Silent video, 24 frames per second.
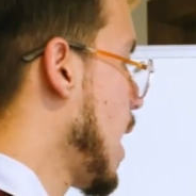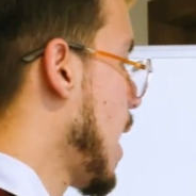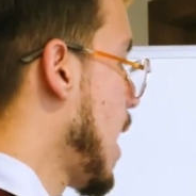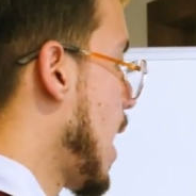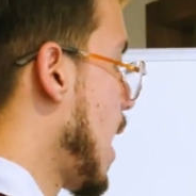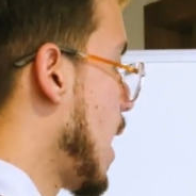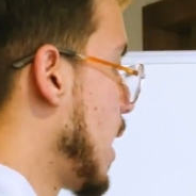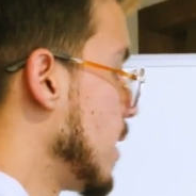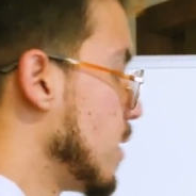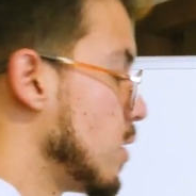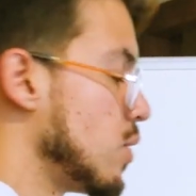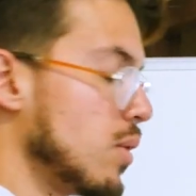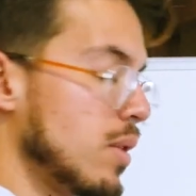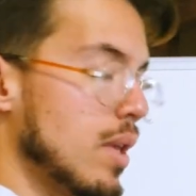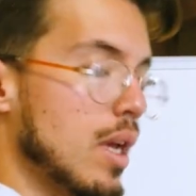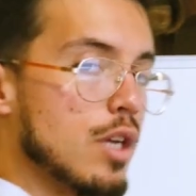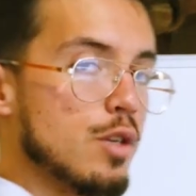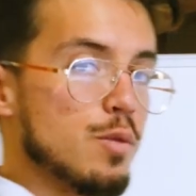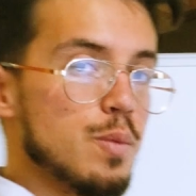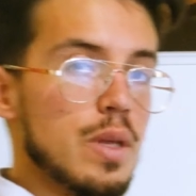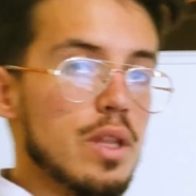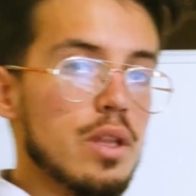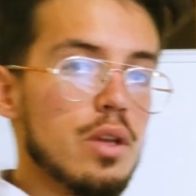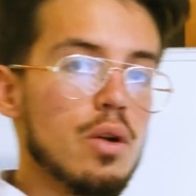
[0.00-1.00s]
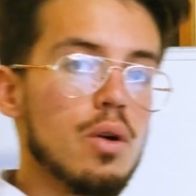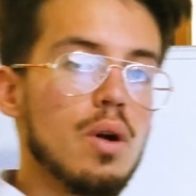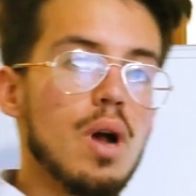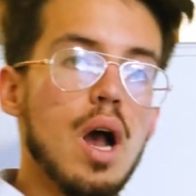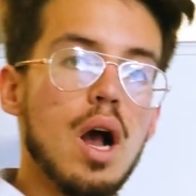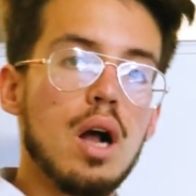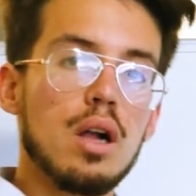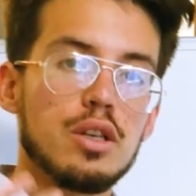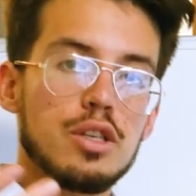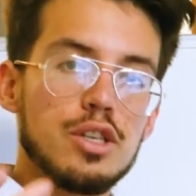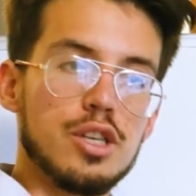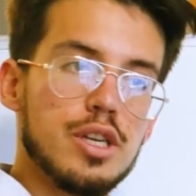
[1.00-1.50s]
And in today's video,
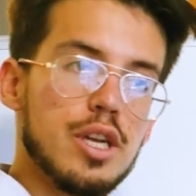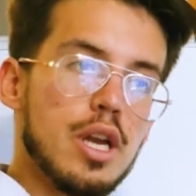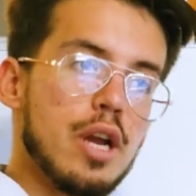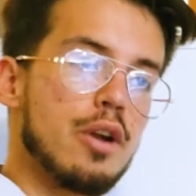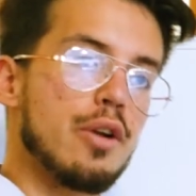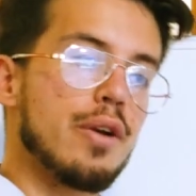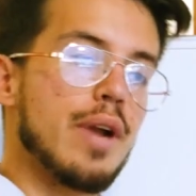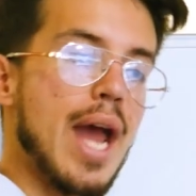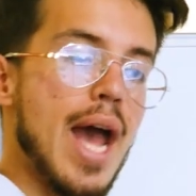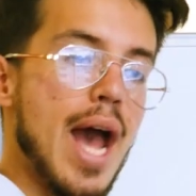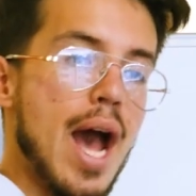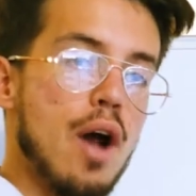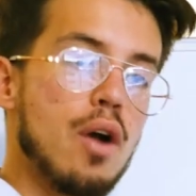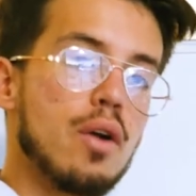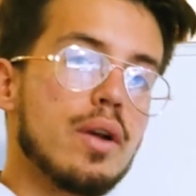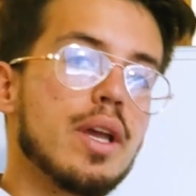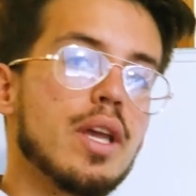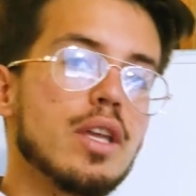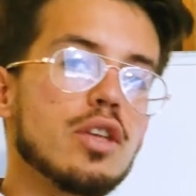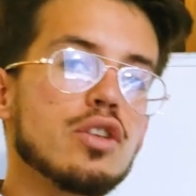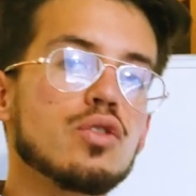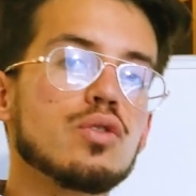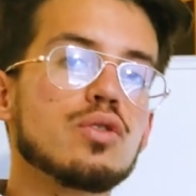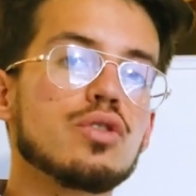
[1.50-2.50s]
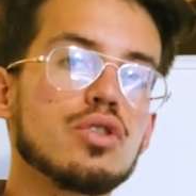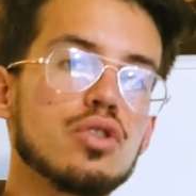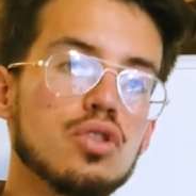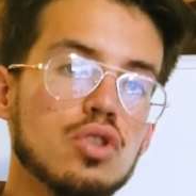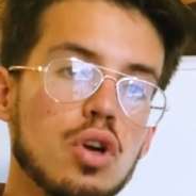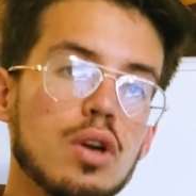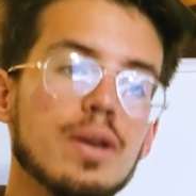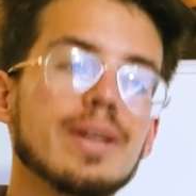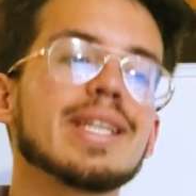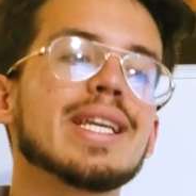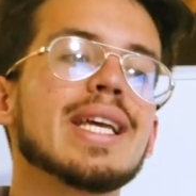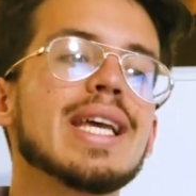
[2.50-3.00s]
I'll share how can you
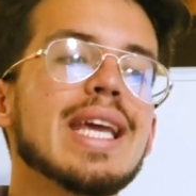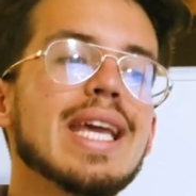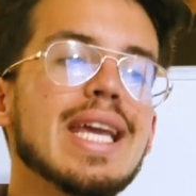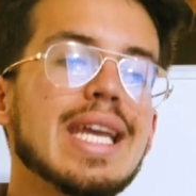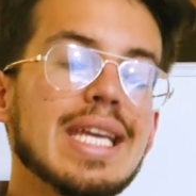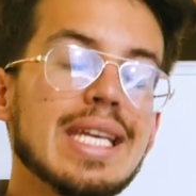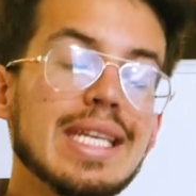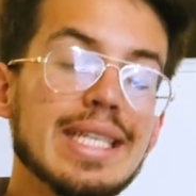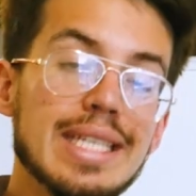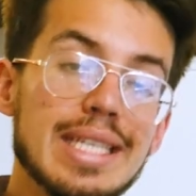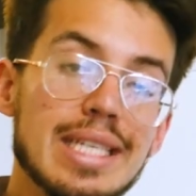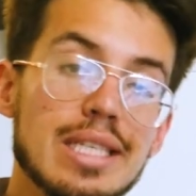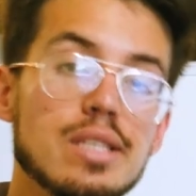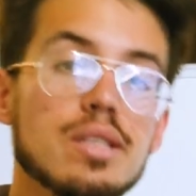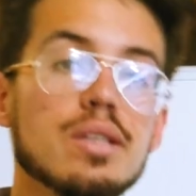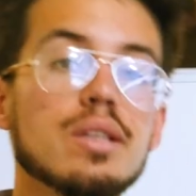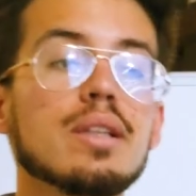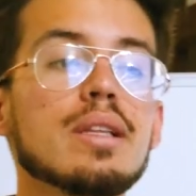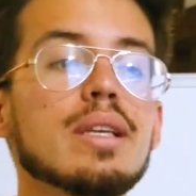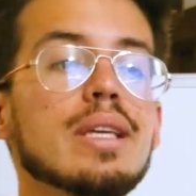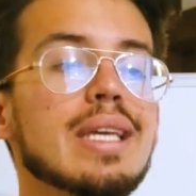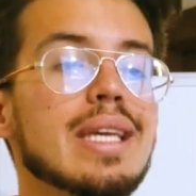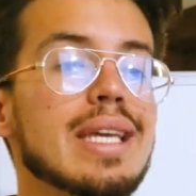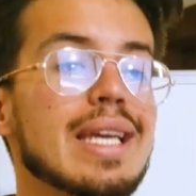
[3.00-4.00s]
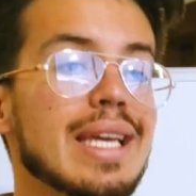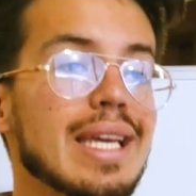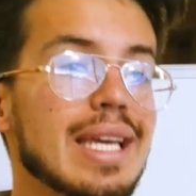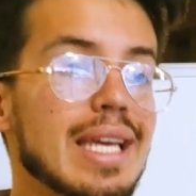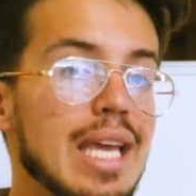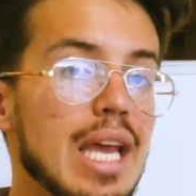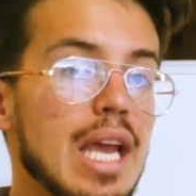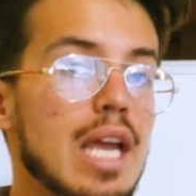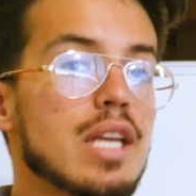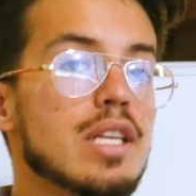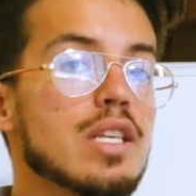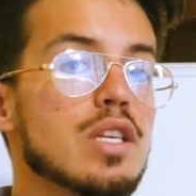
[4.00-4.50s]
start easily
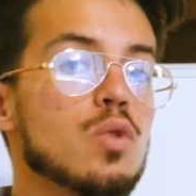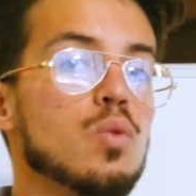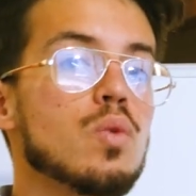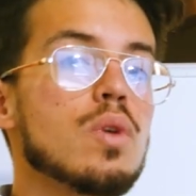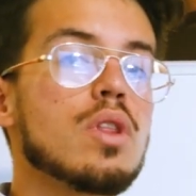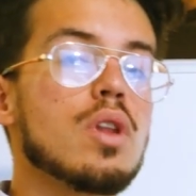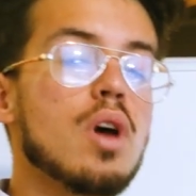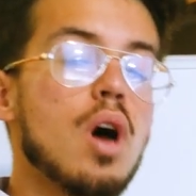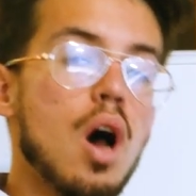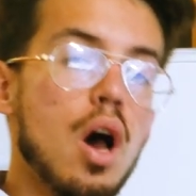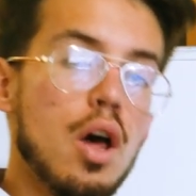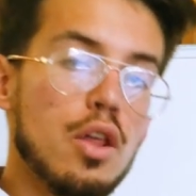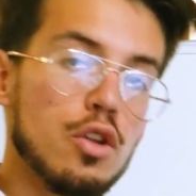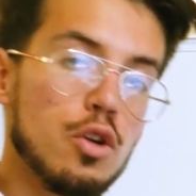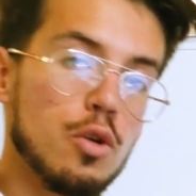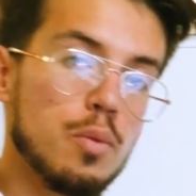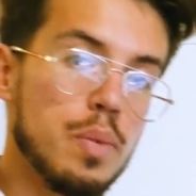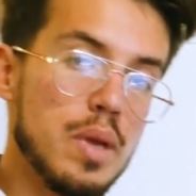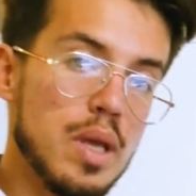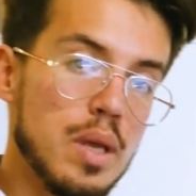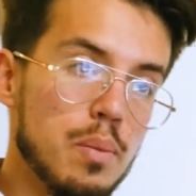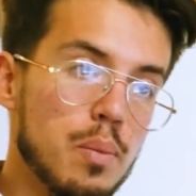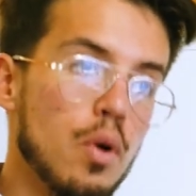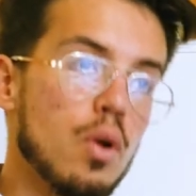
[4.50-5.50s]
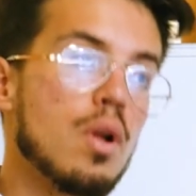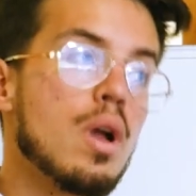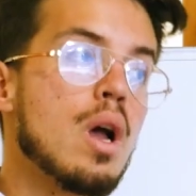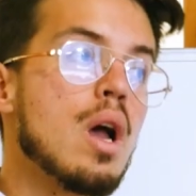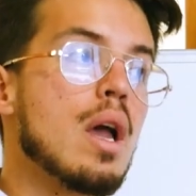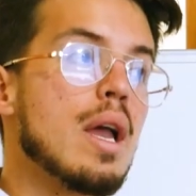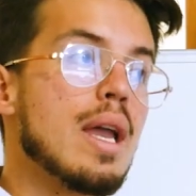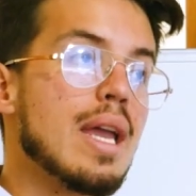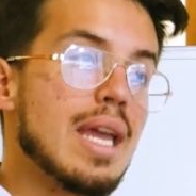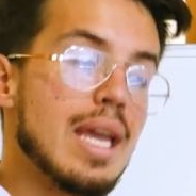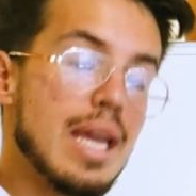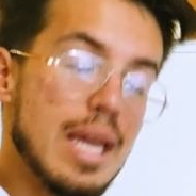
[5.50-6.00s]
engaging with other people
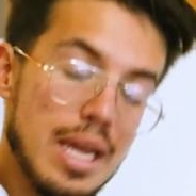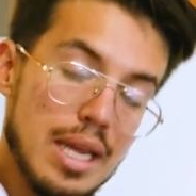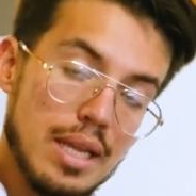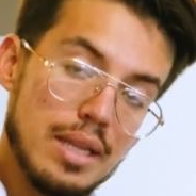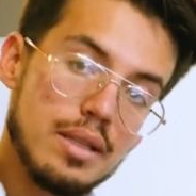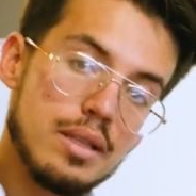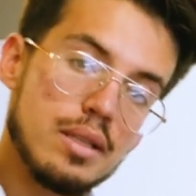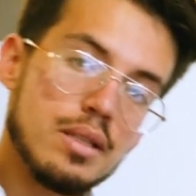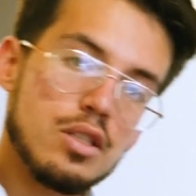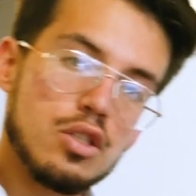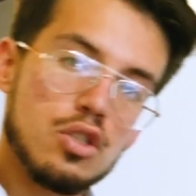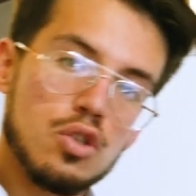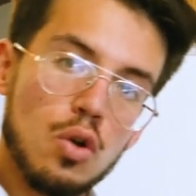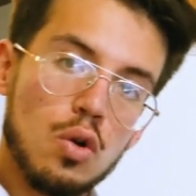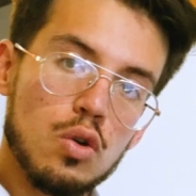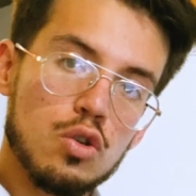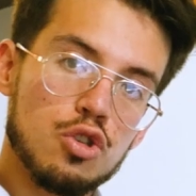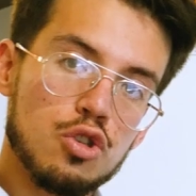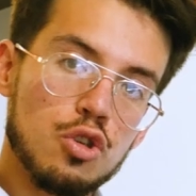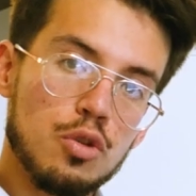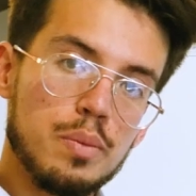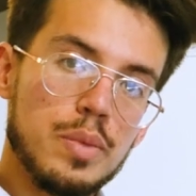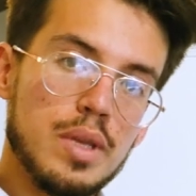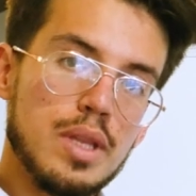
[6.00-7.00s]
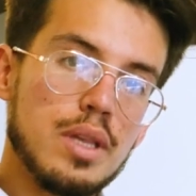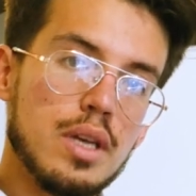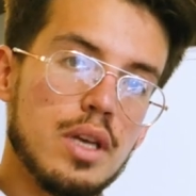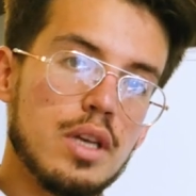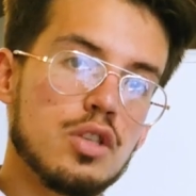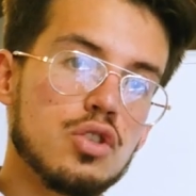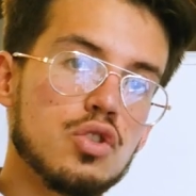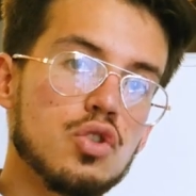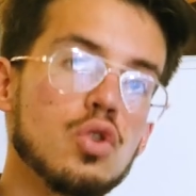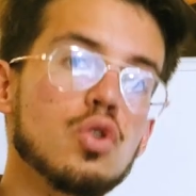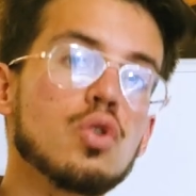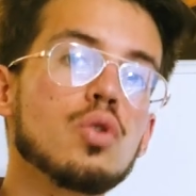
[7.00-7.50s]
in social media
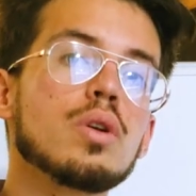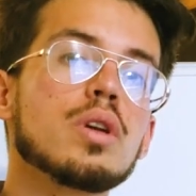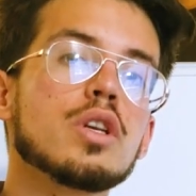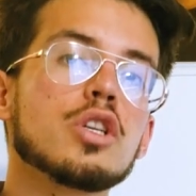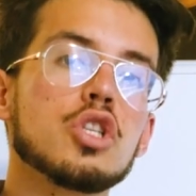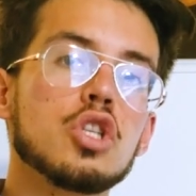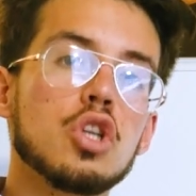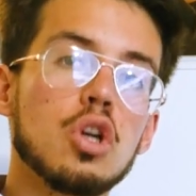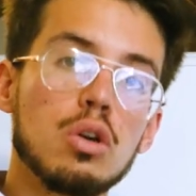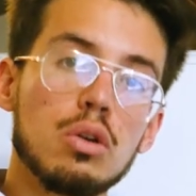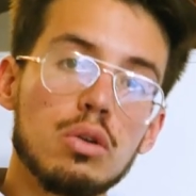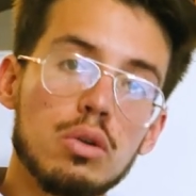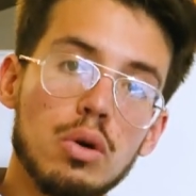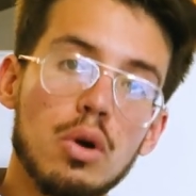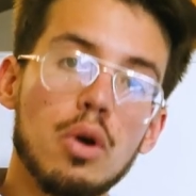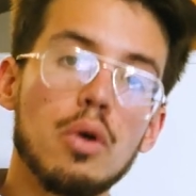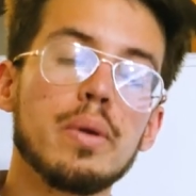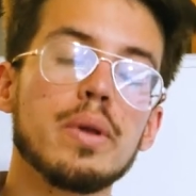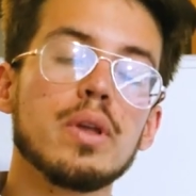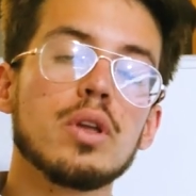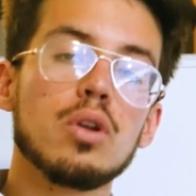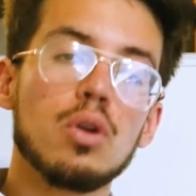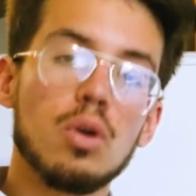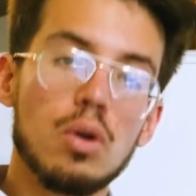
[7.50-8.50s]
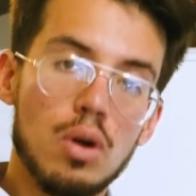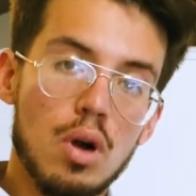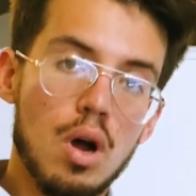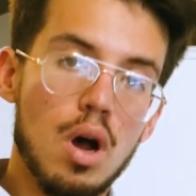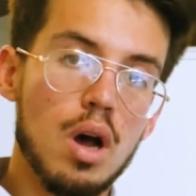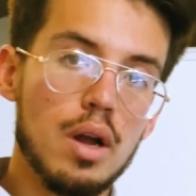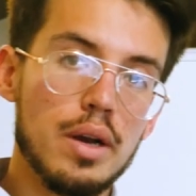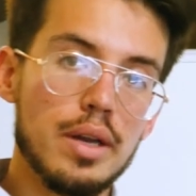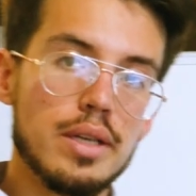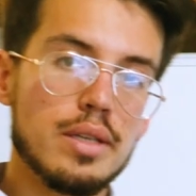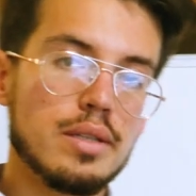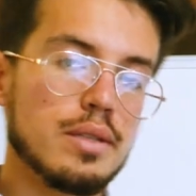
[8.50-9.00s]
so you can start growing your
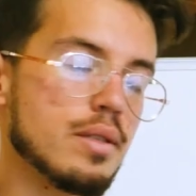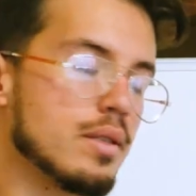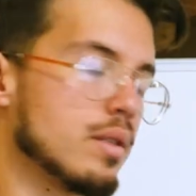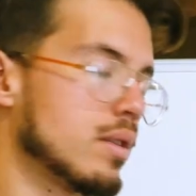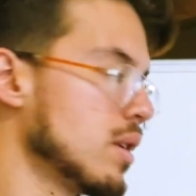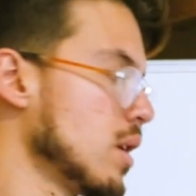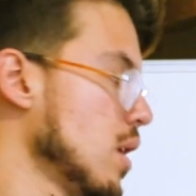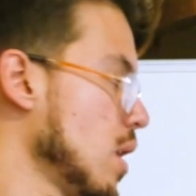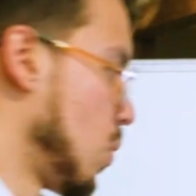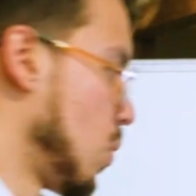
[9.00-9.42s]
audience.